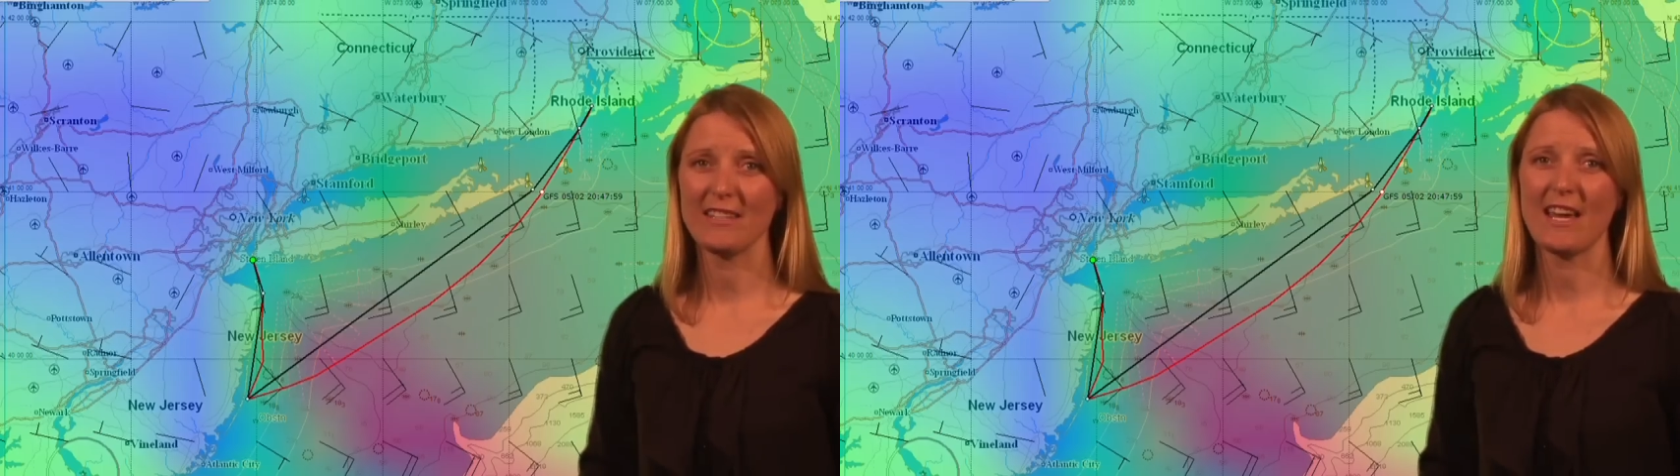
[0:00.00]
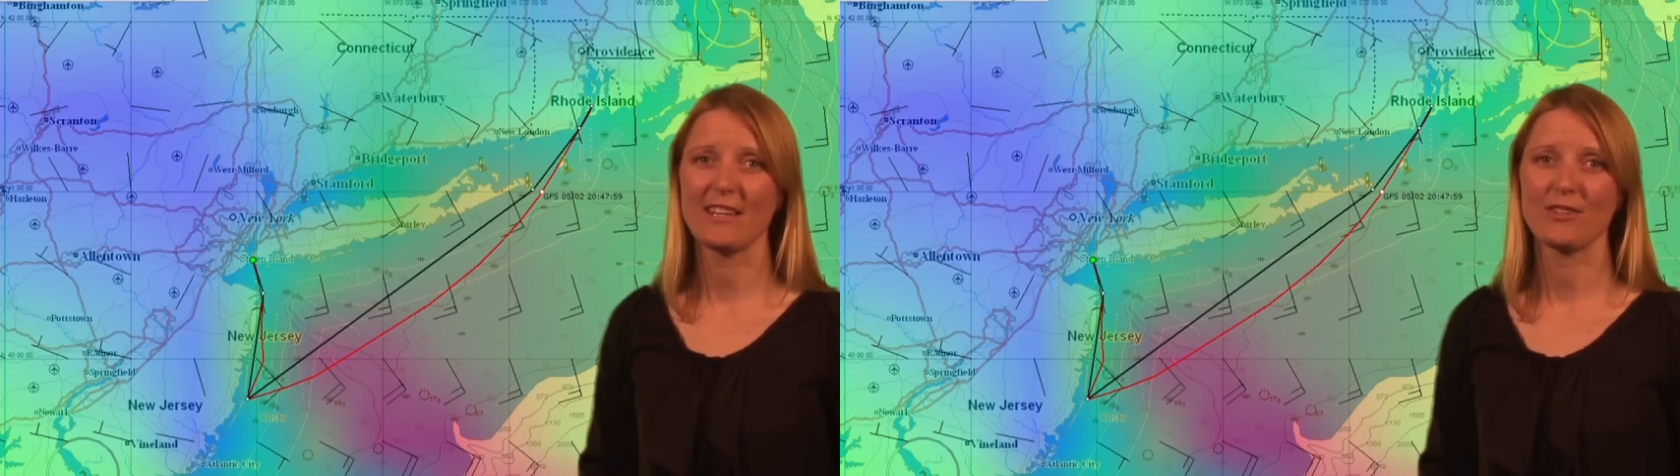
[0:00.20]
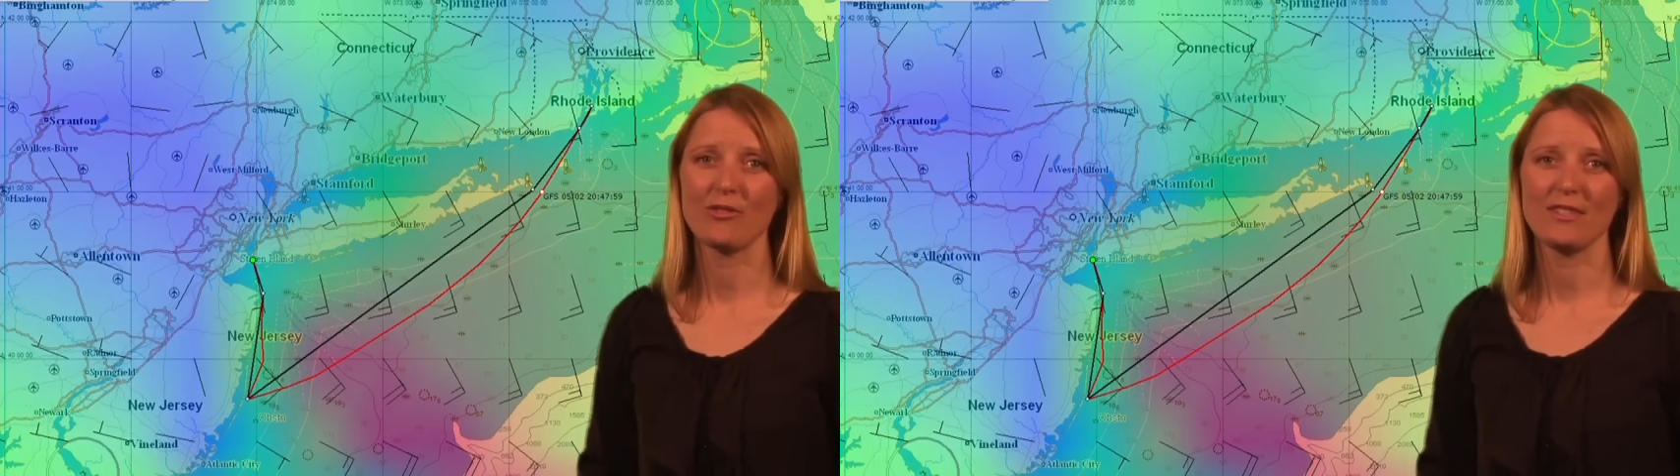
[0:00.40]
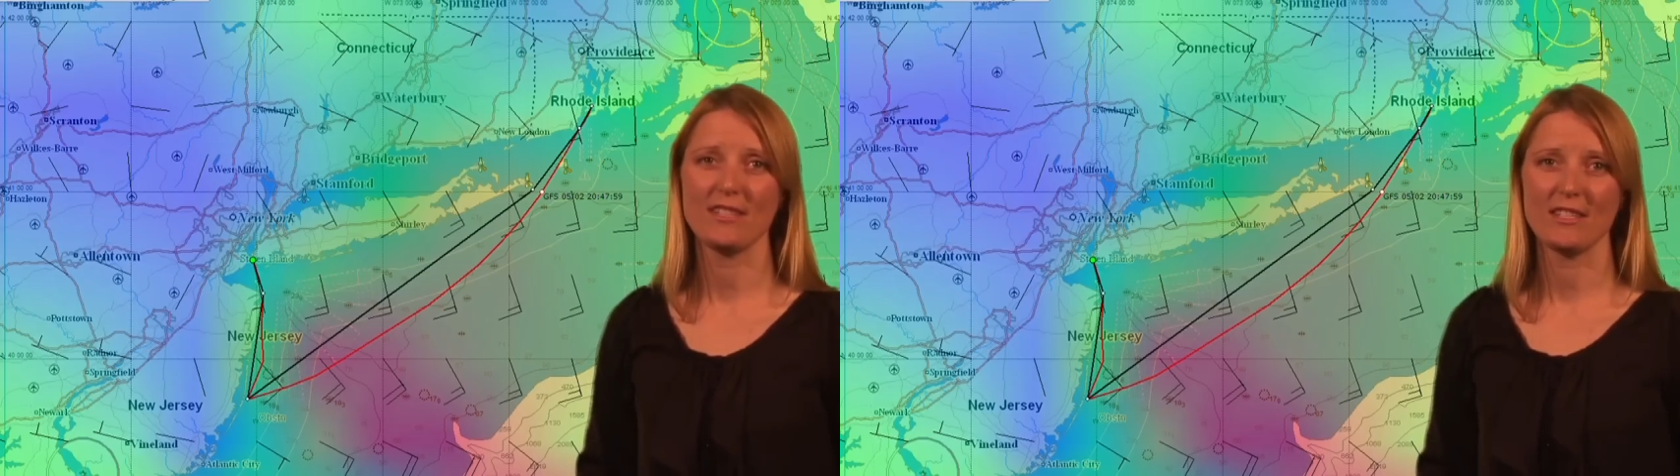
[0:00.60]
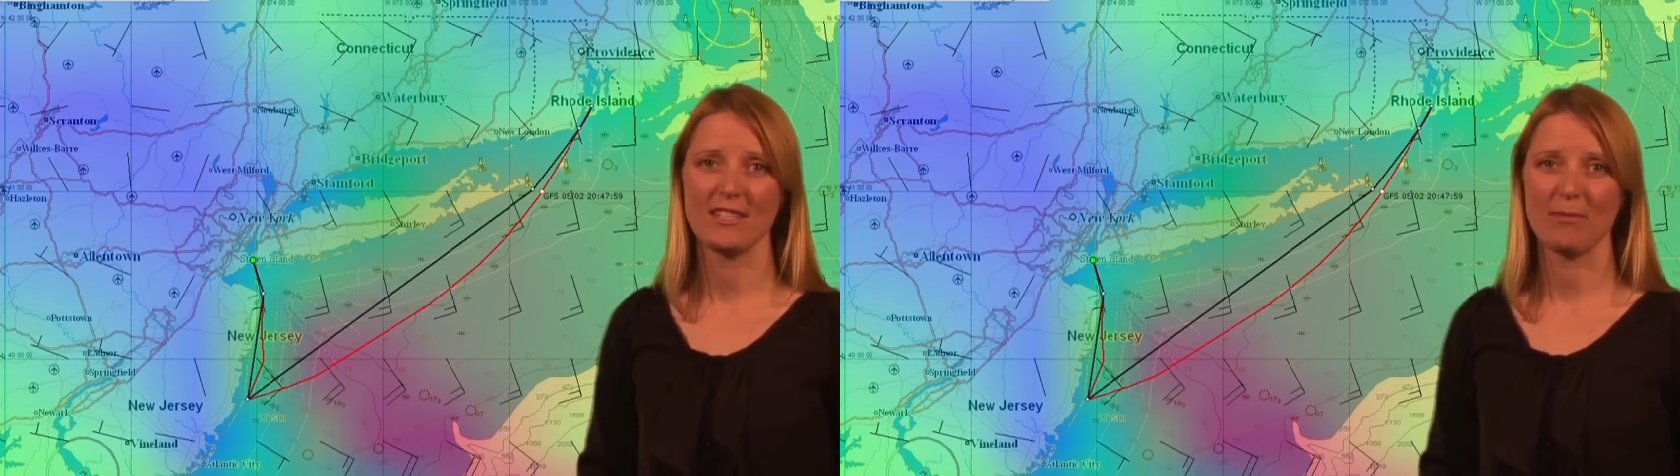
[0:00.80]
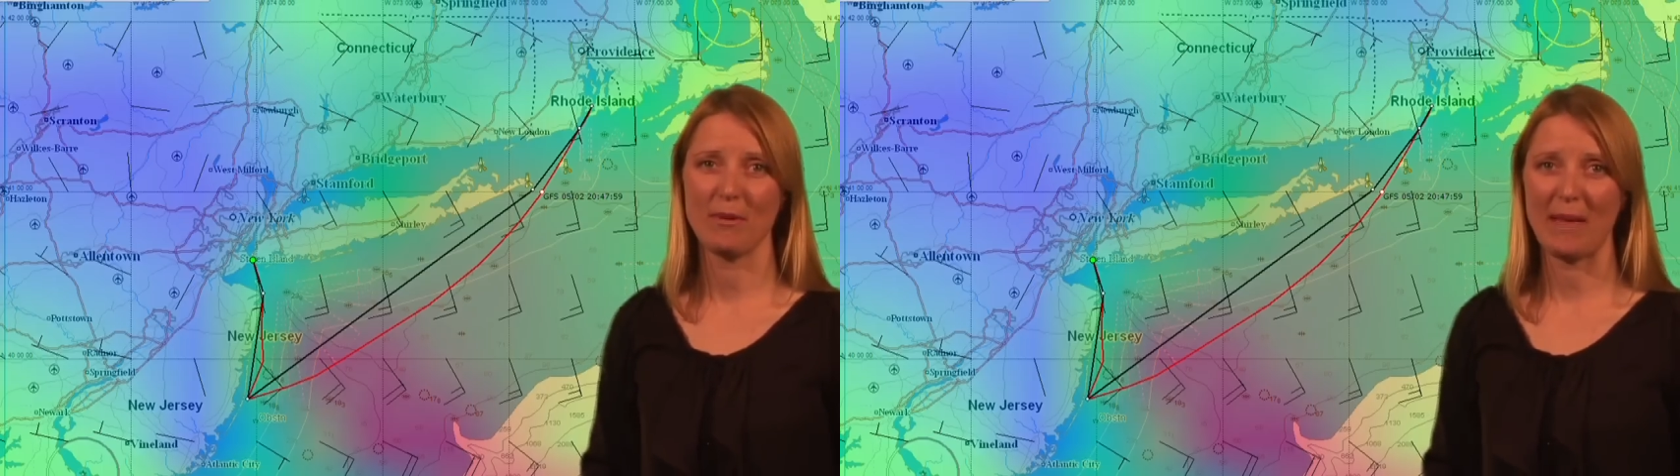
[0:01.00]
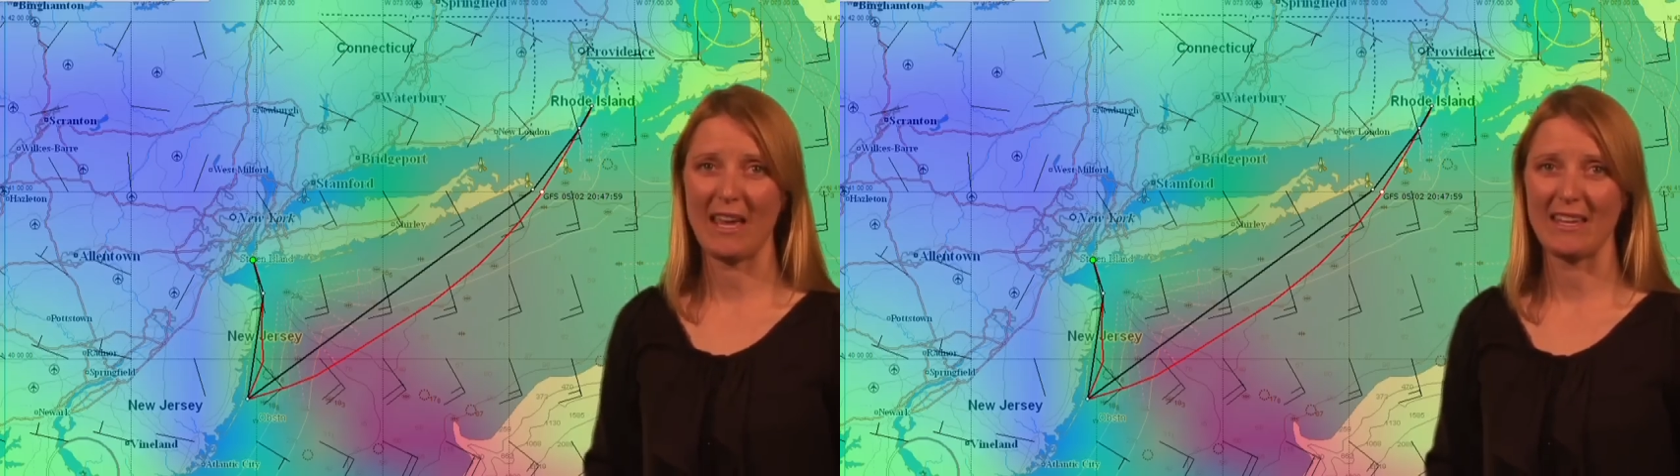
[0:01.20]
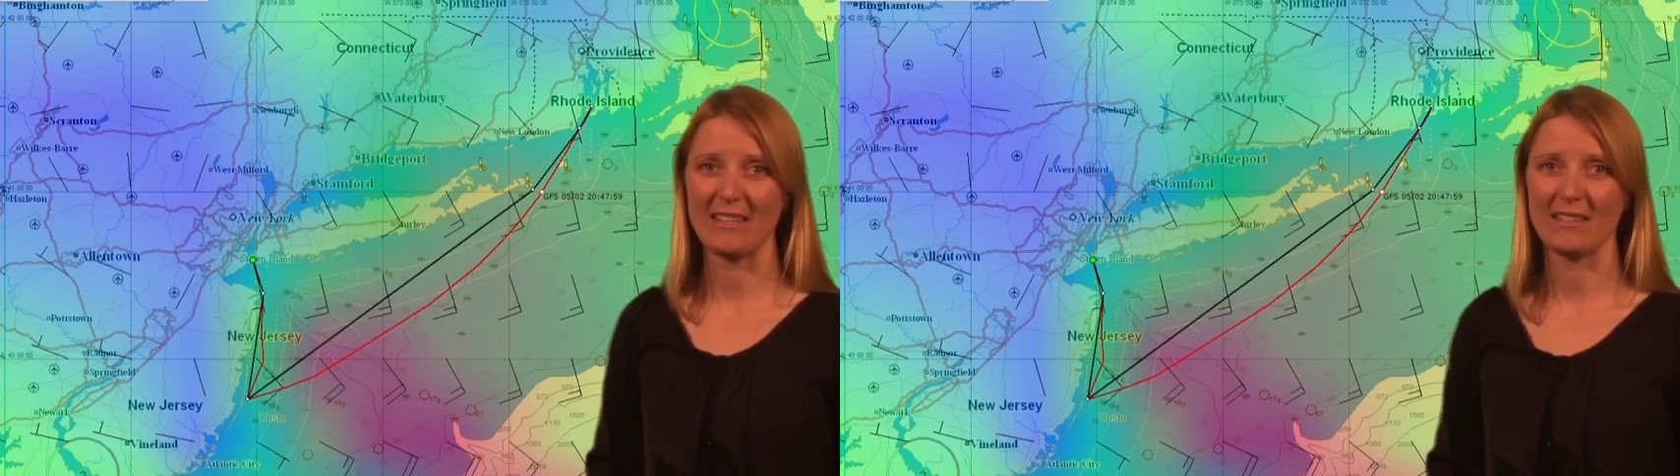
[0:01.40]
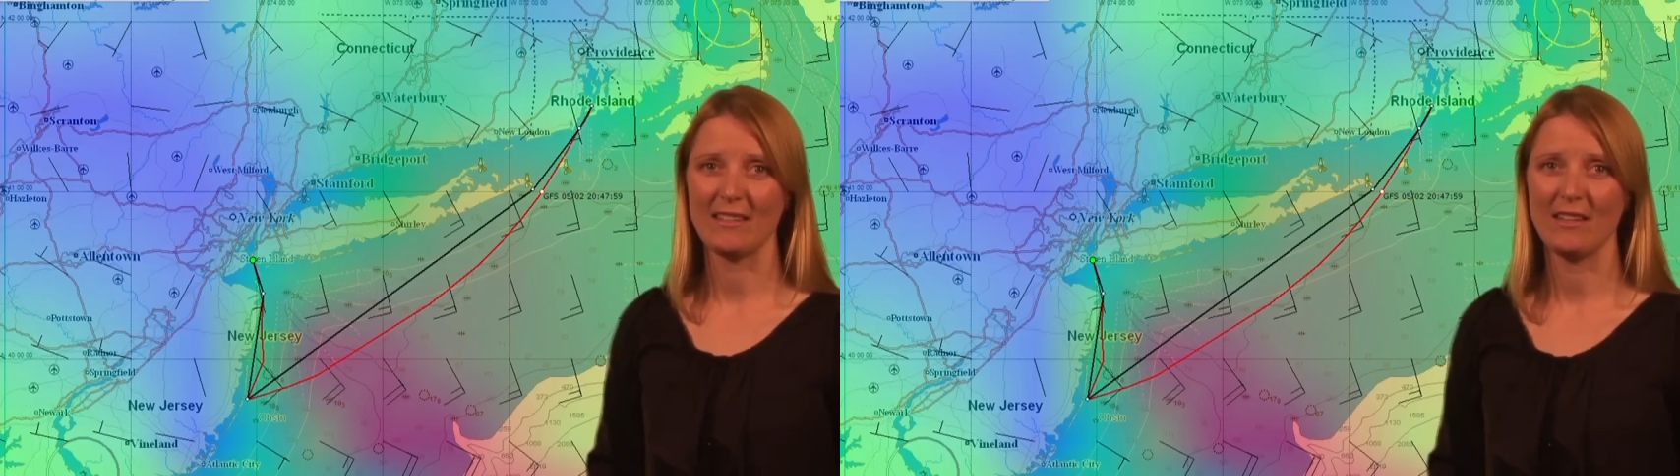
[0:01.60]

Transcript: tactical decisions to be made,